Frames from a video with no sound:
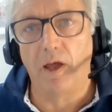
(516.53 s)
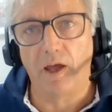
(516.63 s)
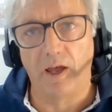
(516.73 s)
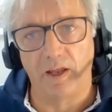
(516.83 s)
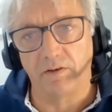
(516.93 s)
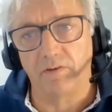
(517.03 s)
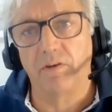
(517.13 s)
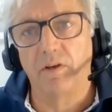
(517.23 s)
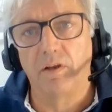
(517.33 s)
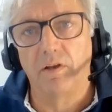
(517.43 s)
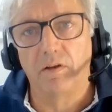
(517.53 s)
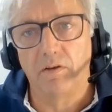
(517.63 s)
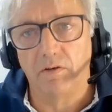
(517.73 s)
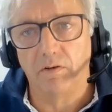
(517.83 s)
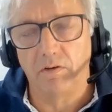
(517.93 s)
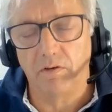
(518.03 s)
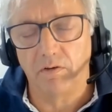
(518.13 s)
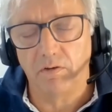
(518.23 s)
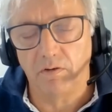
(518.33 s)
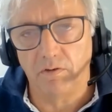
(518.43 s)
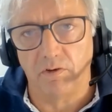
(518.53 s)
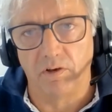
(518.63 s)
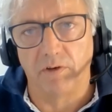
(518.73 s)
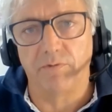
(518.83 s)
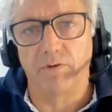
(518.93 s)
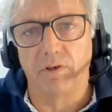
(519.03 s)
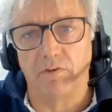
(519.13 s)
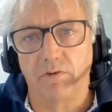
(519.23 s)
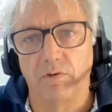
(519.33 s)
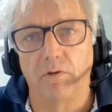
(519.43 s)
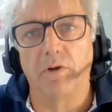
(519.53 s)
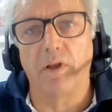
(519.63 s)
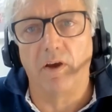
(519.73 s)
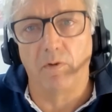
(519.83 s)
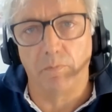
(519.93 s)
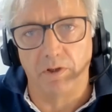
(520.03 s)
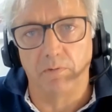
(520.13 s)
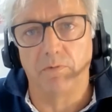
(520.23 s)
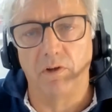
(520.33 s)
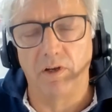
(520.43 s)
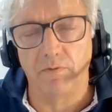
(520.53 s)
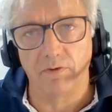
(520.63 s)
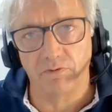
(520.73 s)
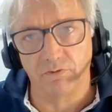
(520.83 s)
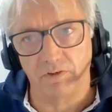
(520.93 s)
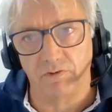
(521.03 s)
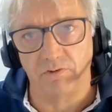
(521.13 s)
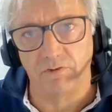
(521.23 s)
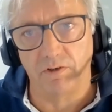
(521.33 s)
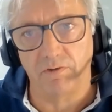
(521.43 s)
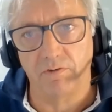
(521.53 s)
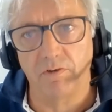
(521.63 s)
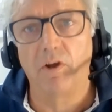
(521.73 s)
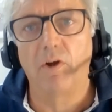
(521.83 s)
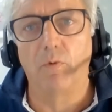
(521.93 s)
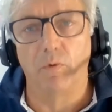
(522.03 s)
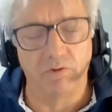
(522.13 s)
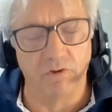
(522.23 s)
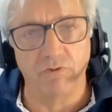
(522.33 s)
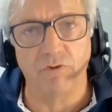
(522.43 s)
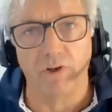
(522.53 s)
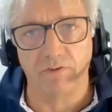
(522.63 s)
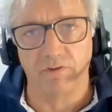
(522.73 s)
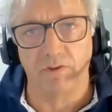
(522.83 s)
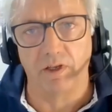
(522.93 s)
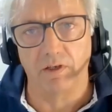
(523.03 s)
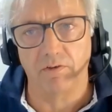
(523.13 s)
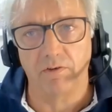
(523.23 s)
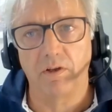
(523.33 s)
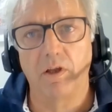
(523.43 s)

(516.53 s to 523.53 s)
and delivering to them and helping them deliver strategies which address that,